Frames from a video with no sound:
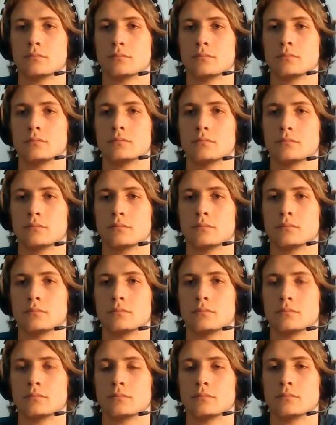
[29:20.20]

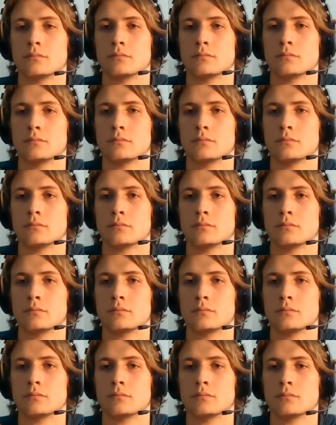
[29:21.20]

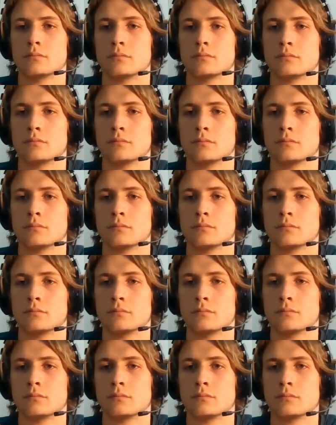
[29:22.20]

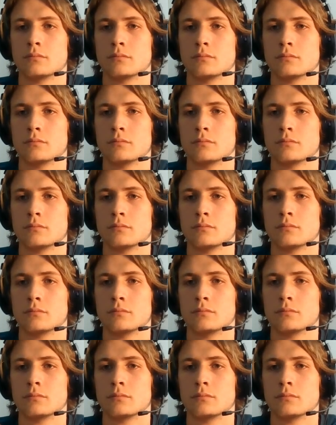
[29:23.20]
[no speech]